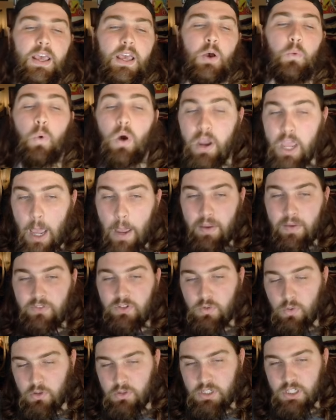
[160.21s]
1 copy of
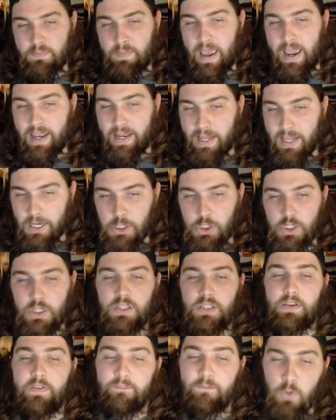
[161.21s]
Zerosix Machinations,
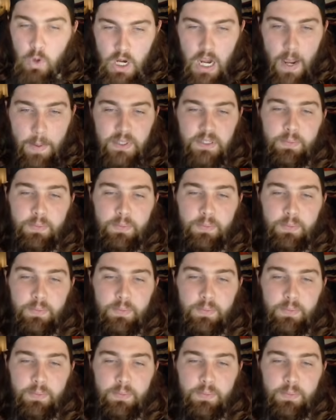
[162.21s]
4 copies